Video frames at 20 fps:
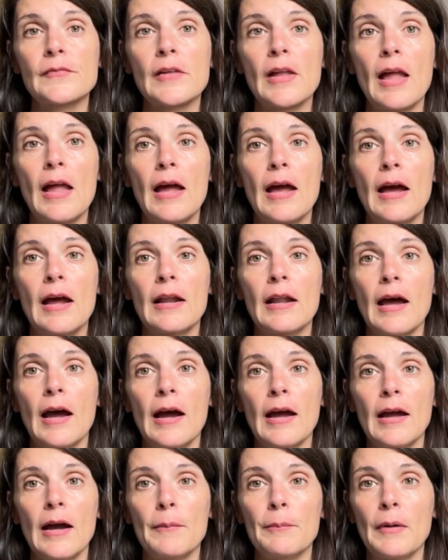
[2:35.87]
And
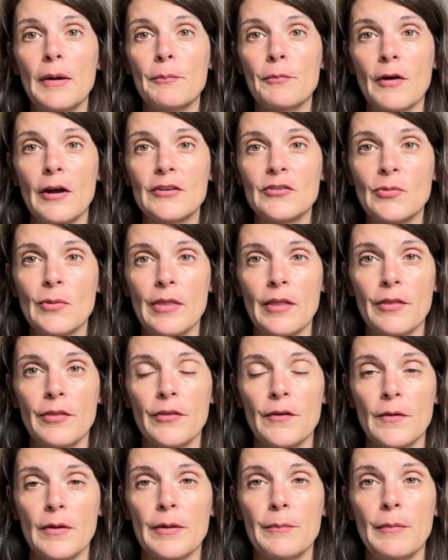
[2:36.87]
I upped my price within
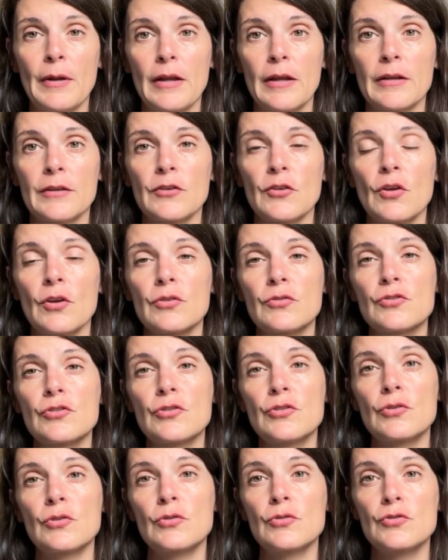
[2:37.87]
30 minutes
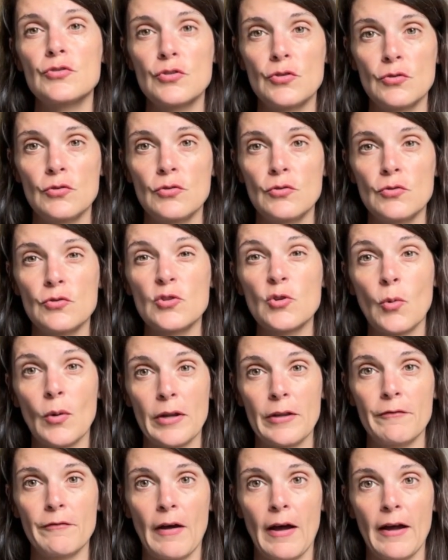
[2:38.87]
to
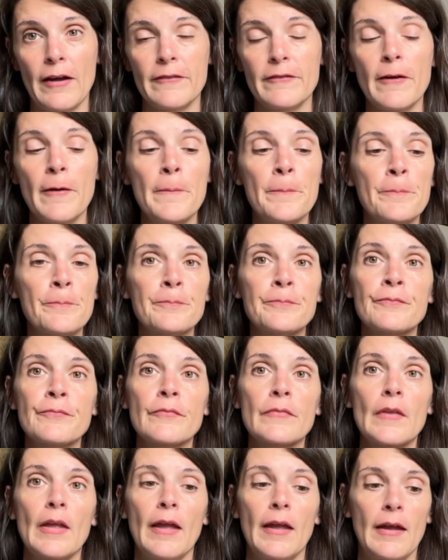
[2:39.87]
$225.
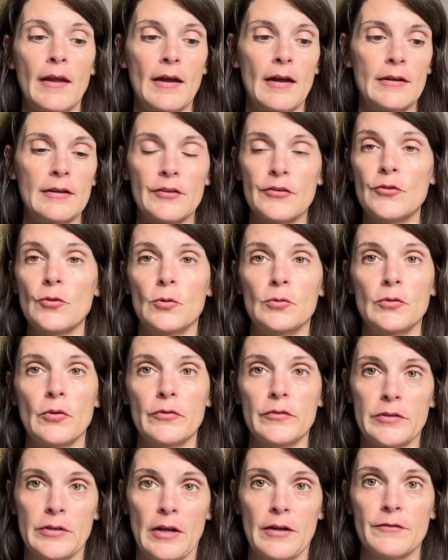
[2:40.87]
And it sold
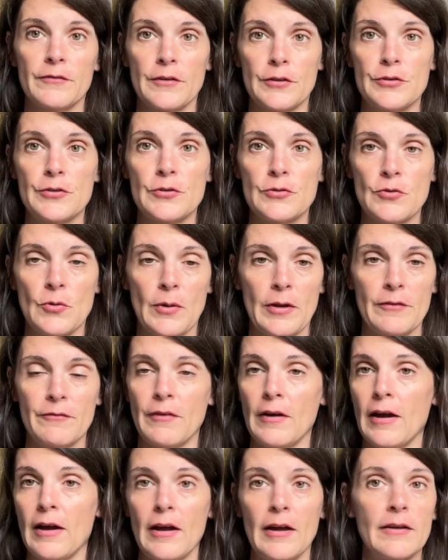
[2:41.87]
overnight for the
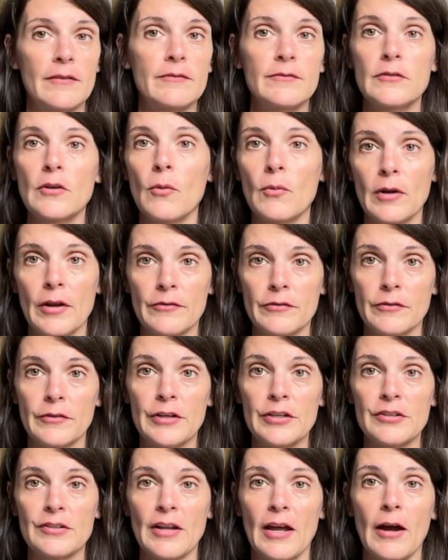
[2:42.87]
$225. No one ever
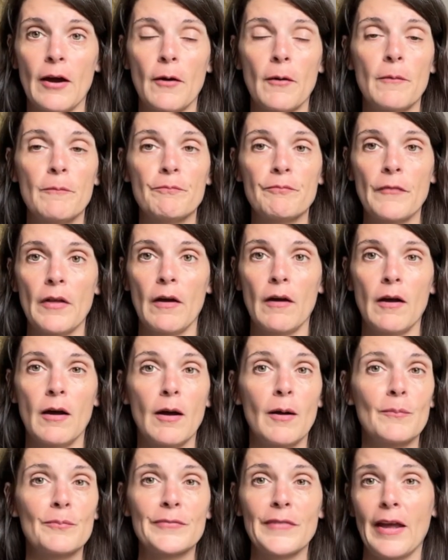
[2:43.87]
reached out
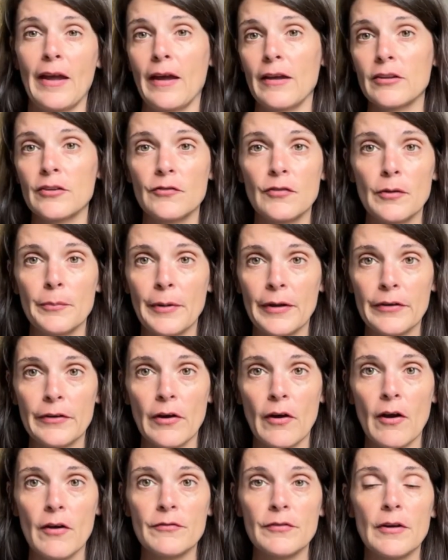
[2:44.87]
to ask for a better
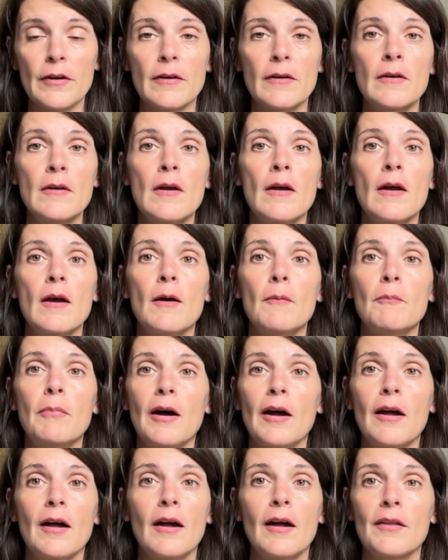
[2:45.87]
offer.
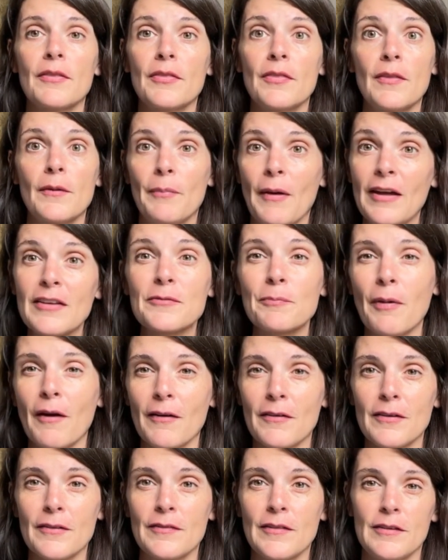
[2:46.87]
But the best
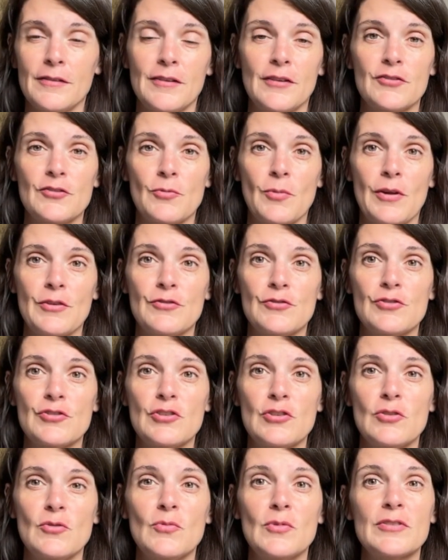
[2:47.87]
part of the situation
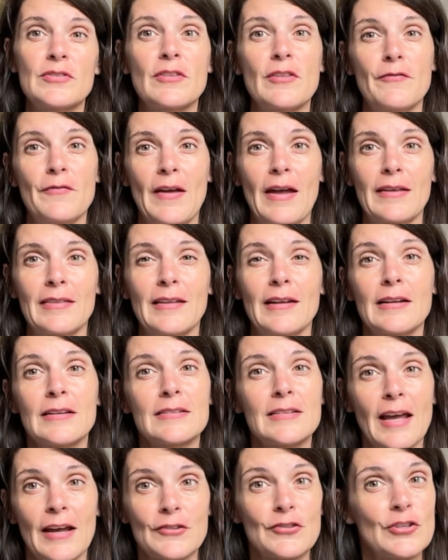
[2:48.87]
too was the fact that
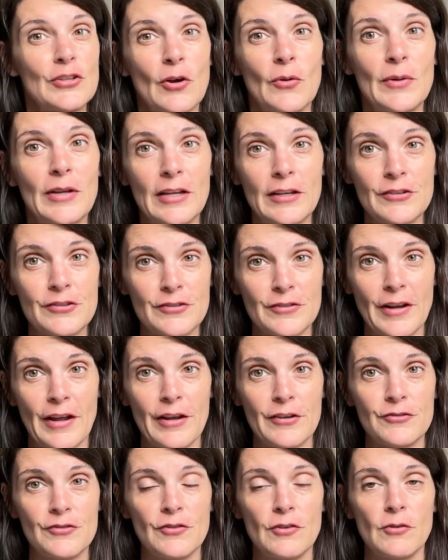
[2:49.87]
it's actually going
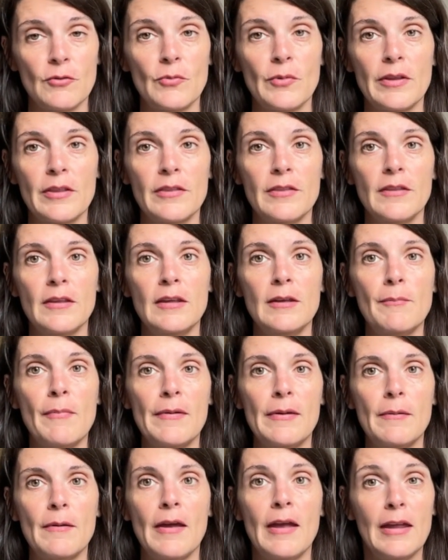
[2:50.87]
international with
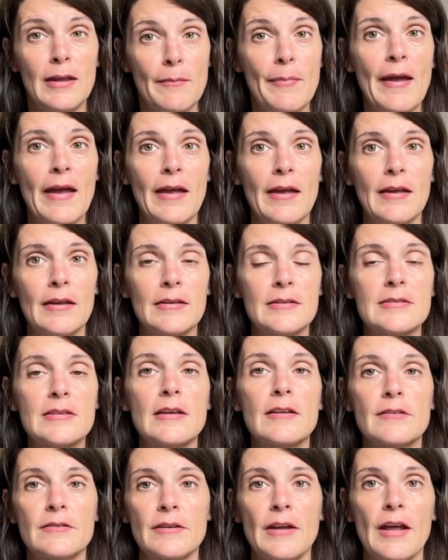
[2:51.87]
eBay's
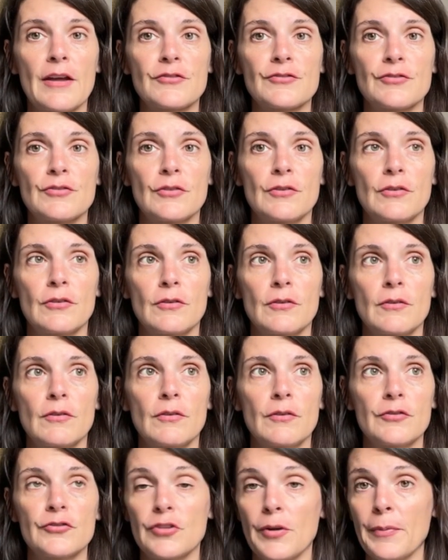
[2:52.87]

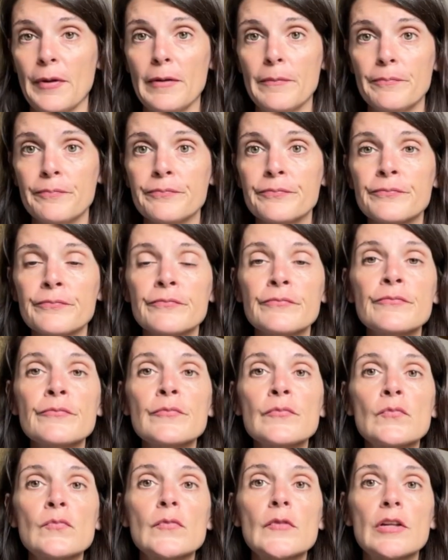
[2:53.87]
international shipping.
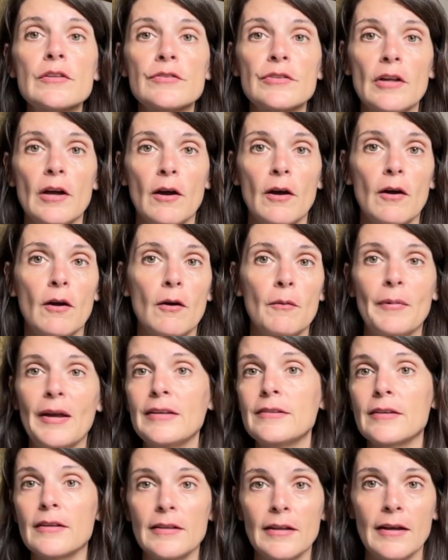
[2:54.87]
So
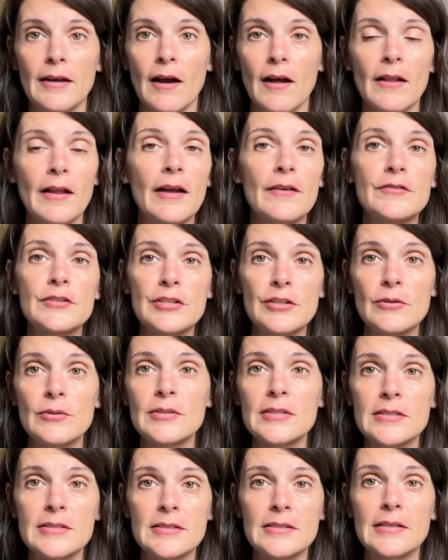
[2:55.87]
basically all I have to do
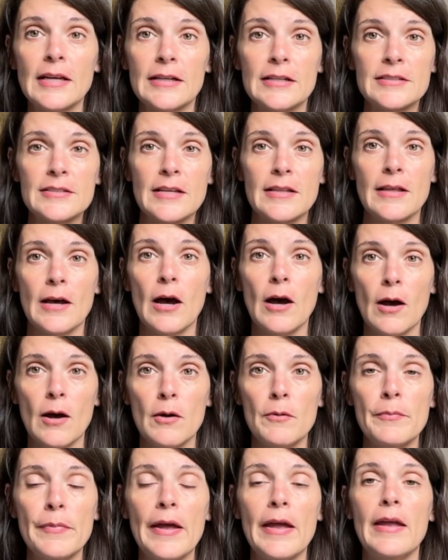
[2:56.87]
is get it to the
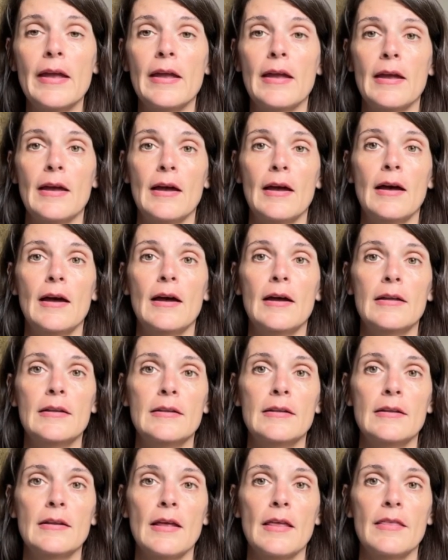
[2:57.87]
hub,
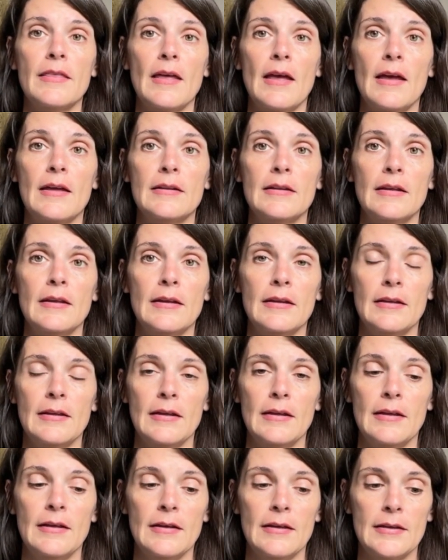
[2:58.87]
and then it
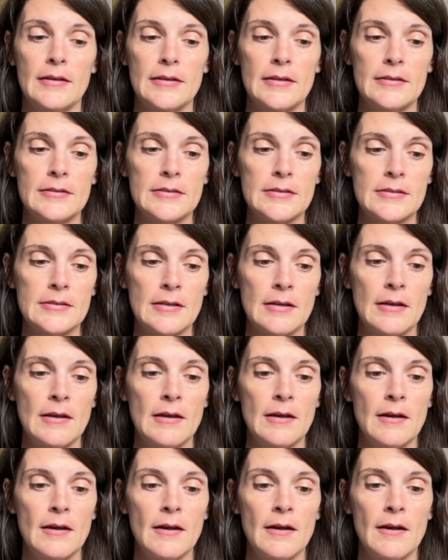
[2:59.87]
is
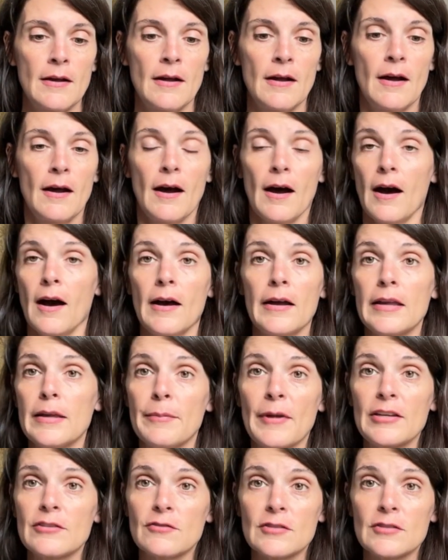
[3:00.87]
eBay's